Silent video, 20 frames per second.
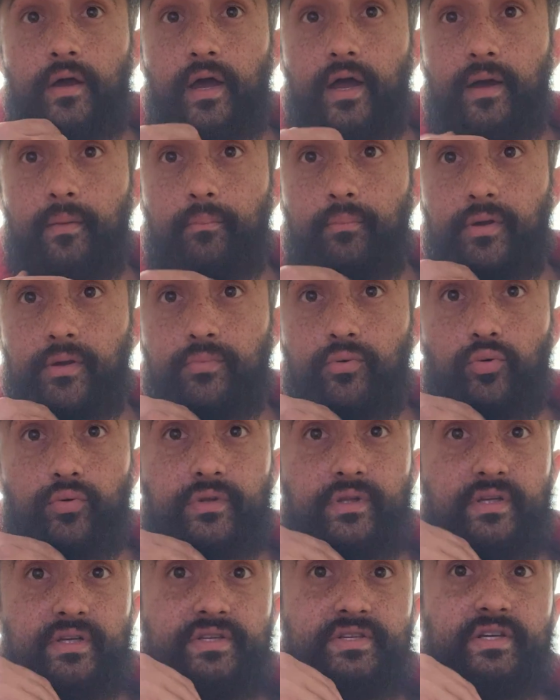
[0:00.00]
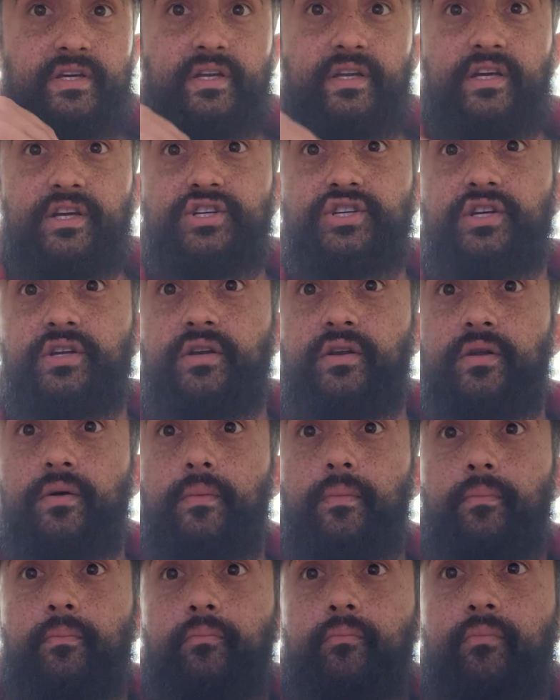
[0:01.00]
and people with this condition
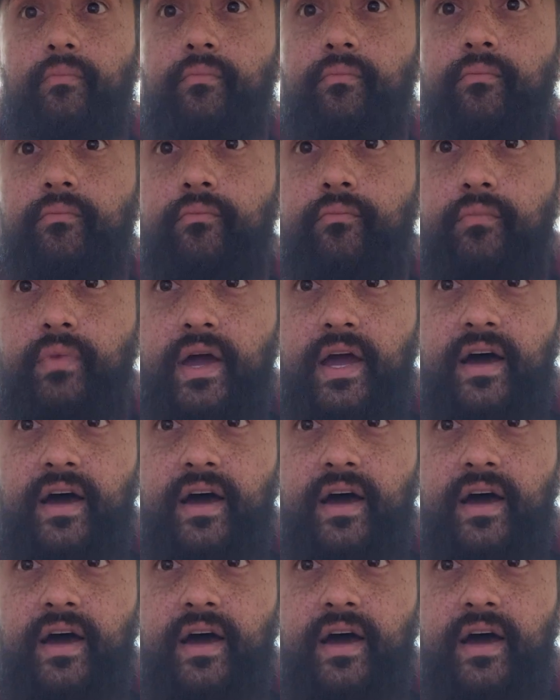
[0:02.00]
may